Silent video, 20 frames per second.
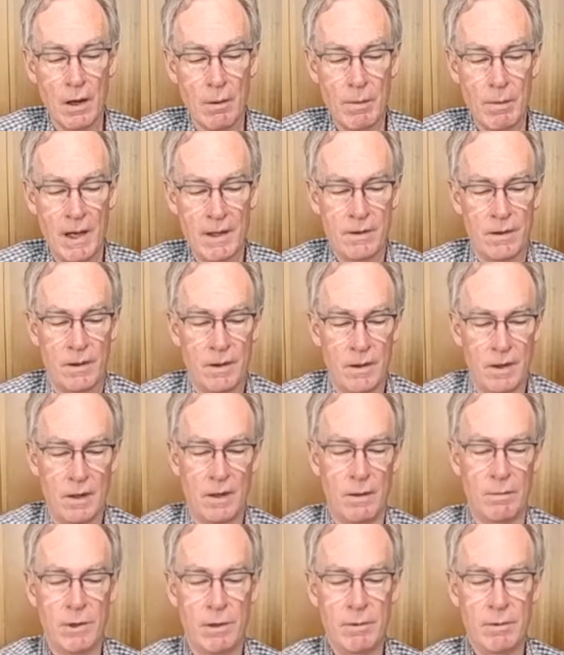But
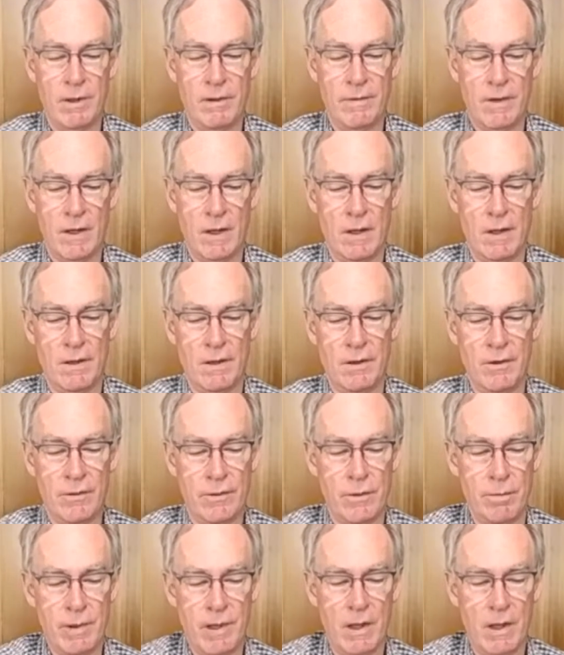the property fell into
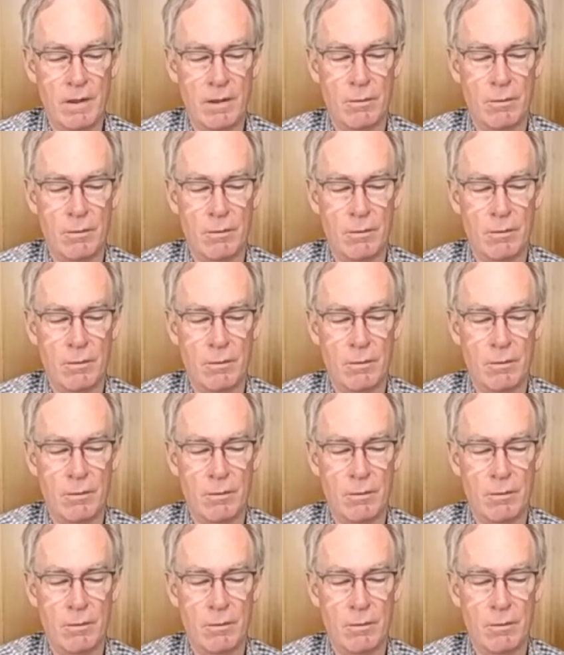disrepair,